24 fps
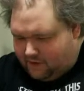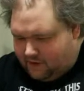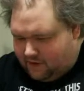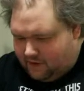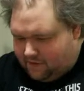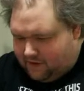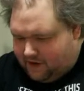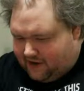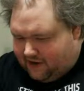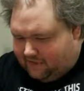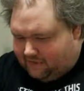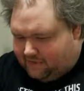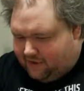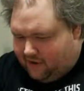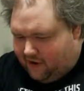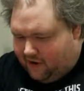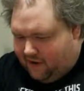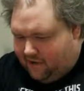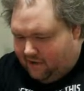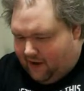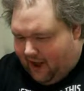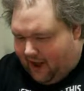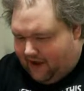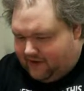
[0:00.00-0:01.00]
Being a
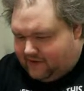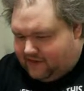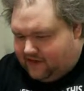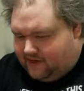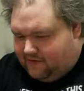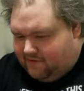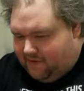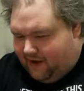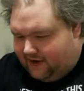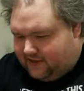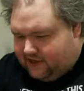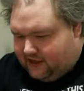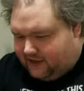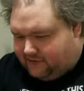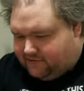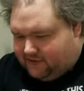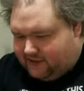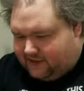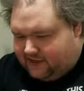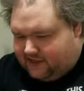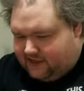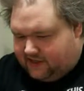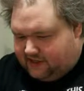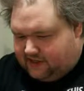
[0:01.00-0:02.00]
pure anti-magic,
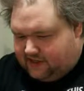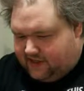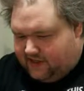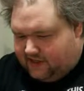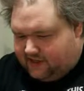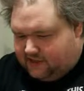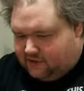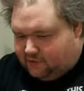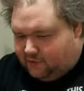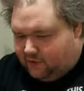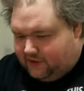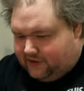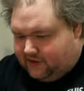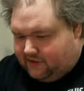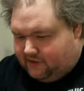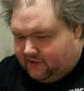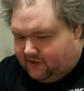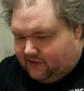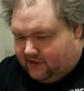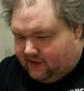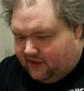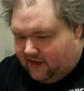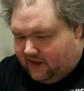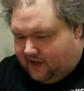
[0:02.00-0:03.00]
plus ace against wizards,
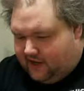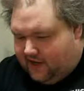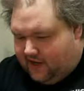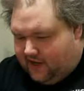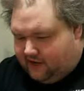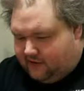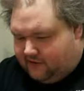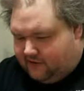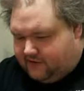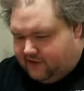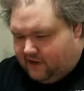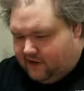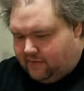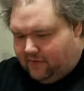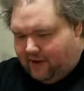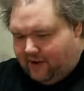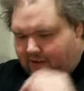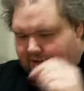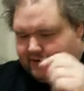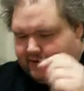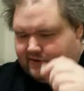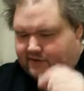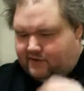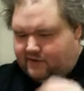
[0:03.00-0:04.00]
and they can't use their
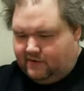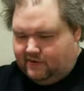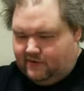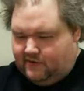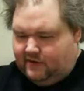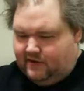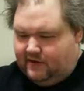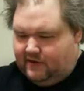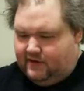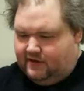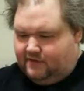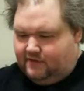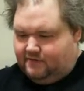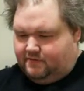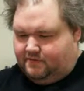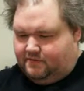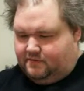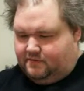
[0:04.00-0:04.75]
powers. Mm-hmm.